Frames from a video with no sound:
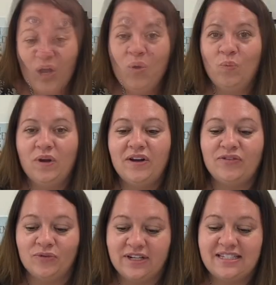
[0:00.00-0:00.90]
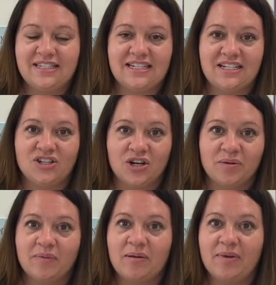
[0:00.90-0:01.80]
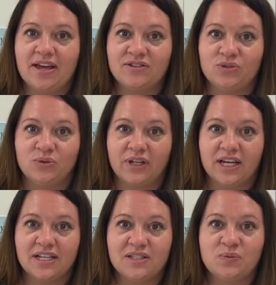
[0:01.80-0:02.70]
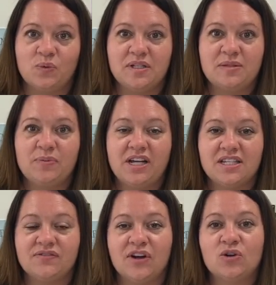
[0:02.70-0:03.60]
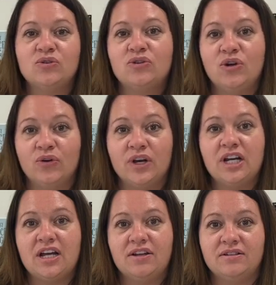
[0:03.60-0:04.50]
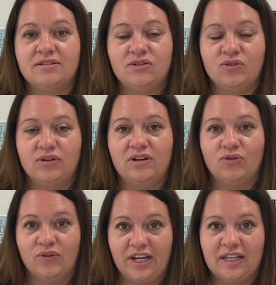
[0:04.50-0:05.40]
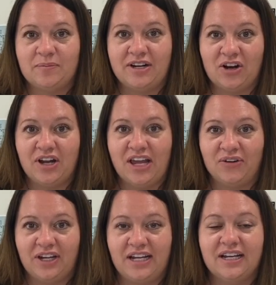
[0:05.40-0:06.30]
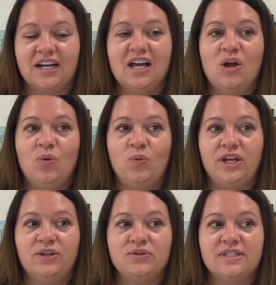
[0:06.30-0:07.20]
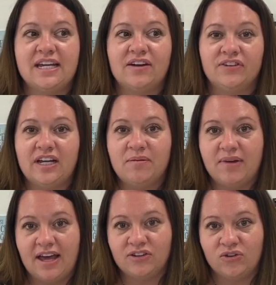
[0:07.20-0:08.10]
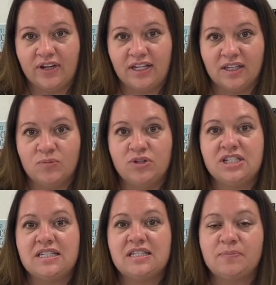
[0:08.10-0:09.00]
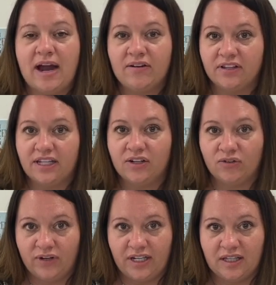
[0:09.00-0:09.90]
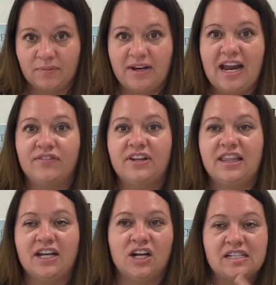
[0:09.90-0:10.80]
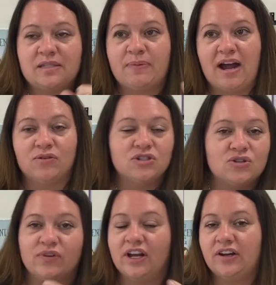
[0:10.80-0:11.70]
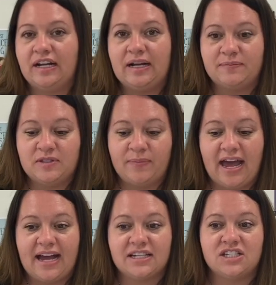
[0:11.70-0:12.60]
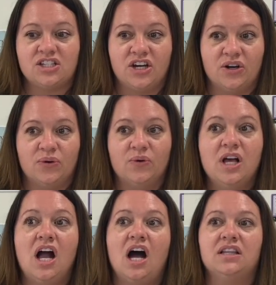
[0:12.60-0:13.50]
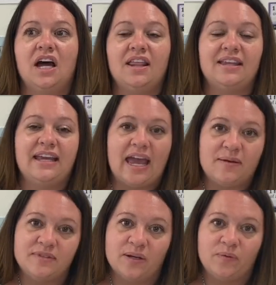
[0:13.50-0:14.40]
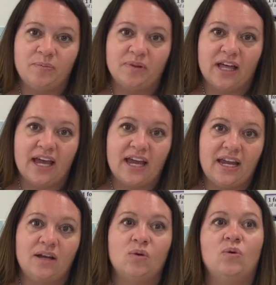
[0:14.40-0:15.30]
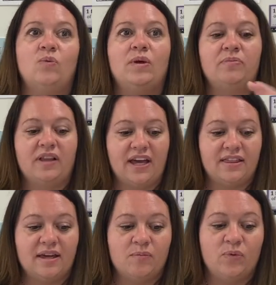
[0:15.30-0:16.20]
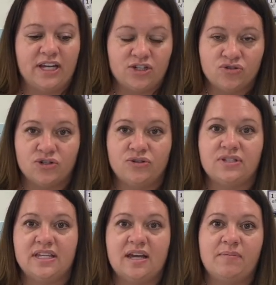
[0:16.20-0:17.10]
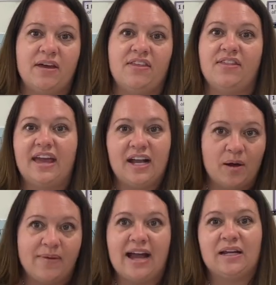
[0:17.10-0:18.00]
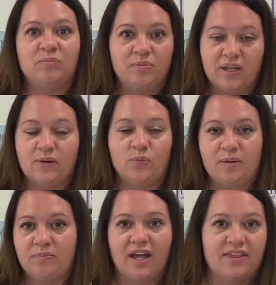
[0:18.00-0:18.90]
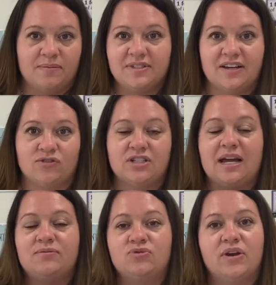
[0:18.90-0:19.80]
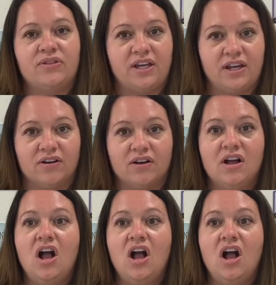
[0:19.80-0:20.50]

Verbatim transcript: One of the reasons I started my math toolkits was because of our current curriculum in our county. We use the Everyday Math curriculum, which is a spiraling curriculum, and everything spirals around and comes back. So a lot of the games that we play them, we introduce them, and then they come back and we play them several times throughout the year.